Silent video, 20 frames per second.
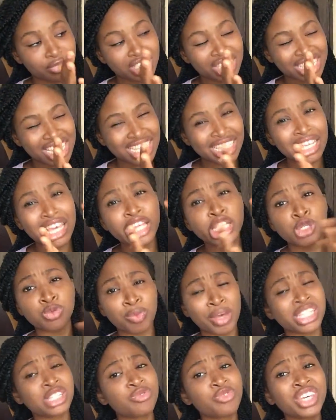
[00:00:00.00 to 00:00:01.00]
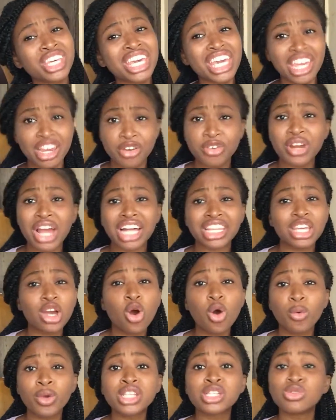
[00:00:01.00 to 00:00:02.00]
There's a specific area they
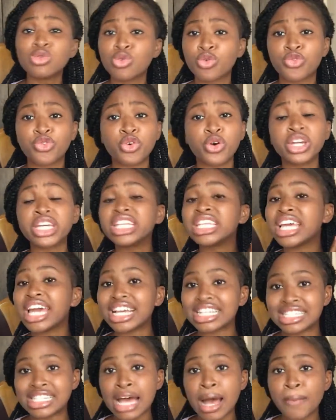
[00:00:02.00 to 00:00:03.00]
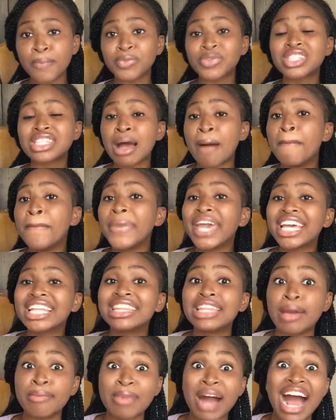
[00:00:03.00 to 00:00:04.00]
always look for in the exams that make
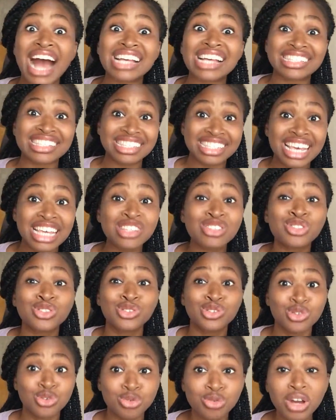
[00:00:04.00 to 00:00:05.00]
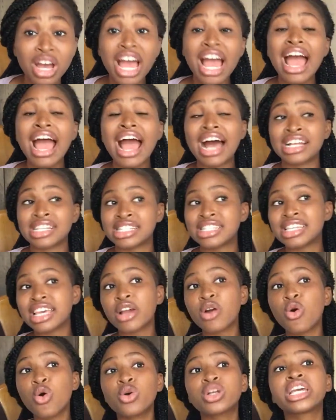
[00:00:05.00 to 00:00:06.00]
them assess you and
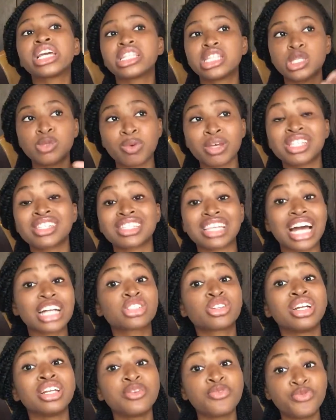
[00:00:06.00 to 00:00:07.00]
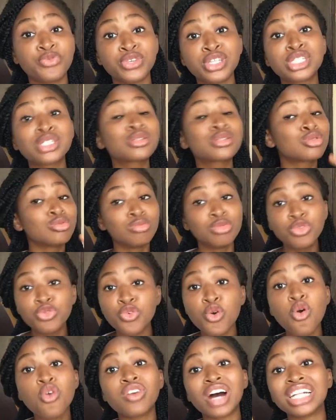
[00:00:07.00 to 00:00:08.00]
say, okay, this person is actually fit to move
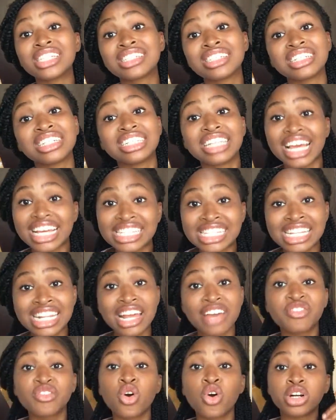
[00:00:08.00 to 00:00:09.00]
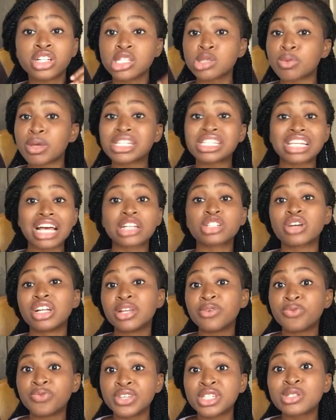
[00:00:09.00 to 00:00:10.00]
over to the next level, or this person is
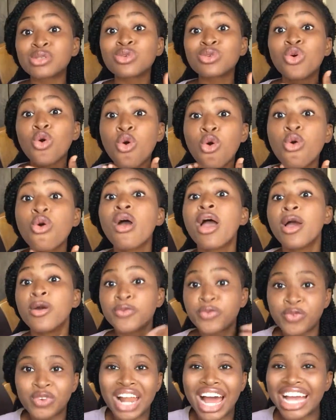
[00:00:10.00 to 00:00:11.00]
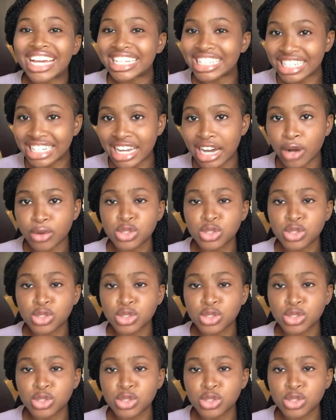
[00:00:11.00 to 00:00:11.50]
actually fit to go flying now.